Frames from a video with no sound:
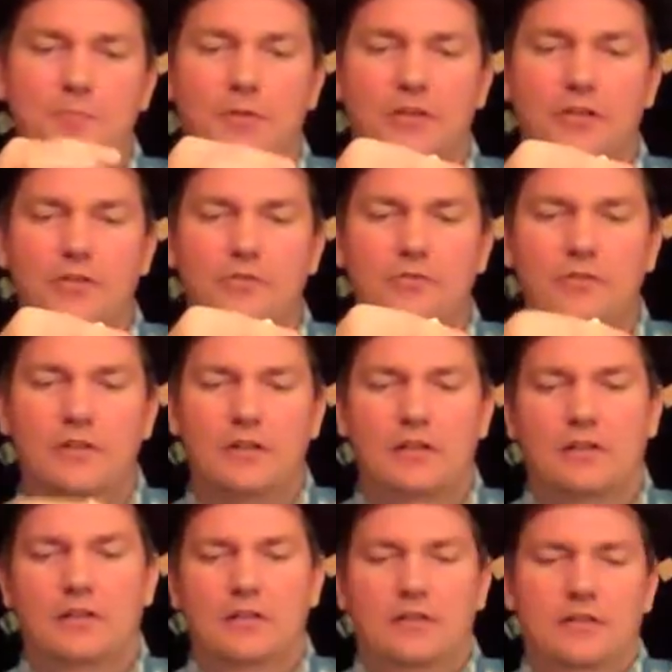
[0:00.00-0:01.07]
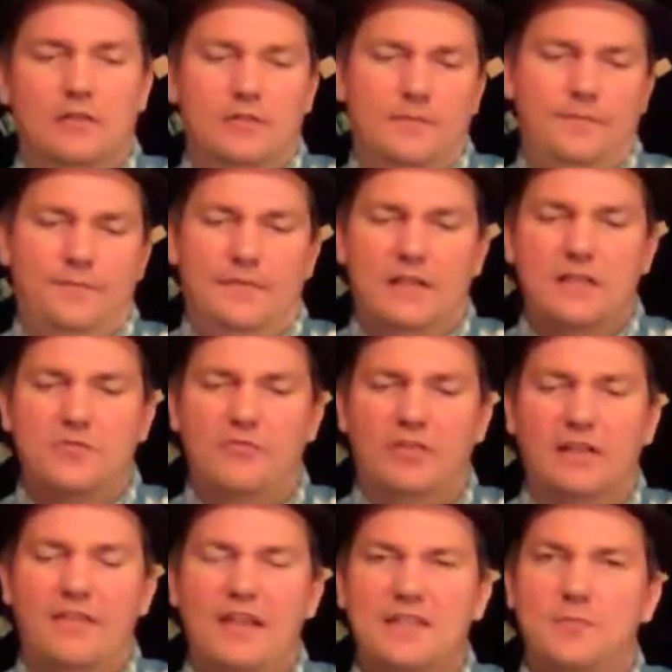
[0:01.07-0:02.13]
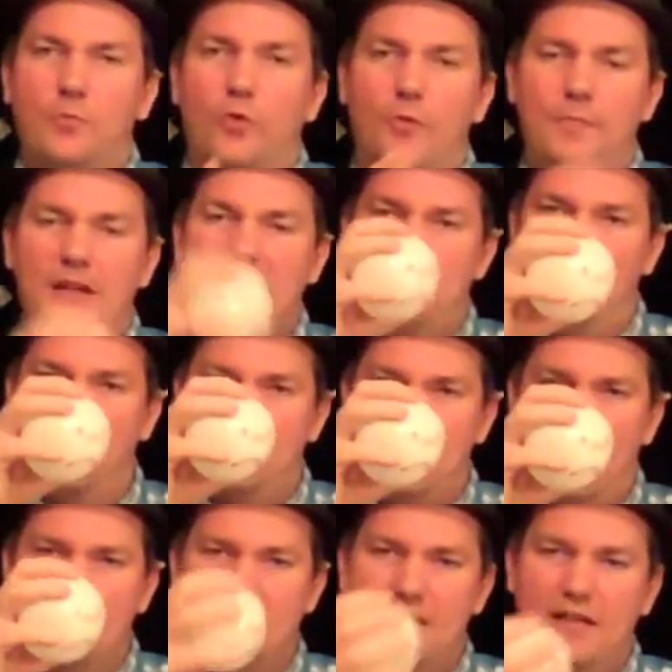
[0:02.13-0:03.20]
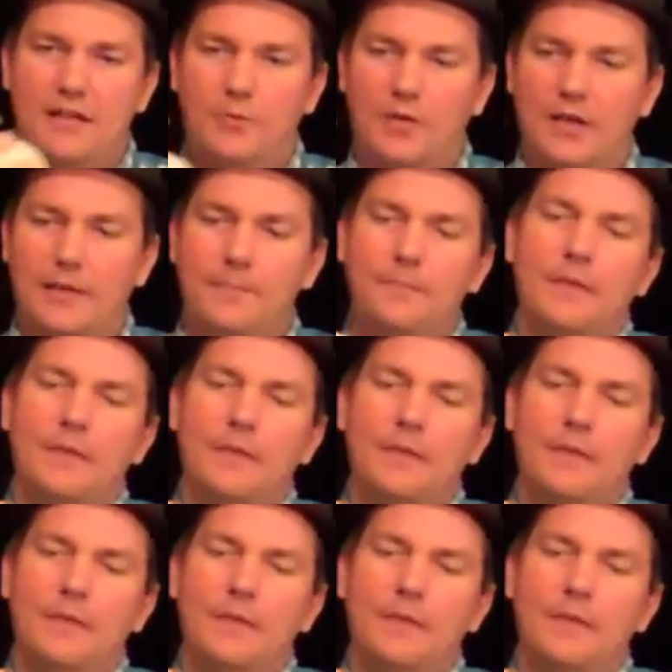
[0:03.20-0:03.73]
balloon, really that's more baseball-sized anyway,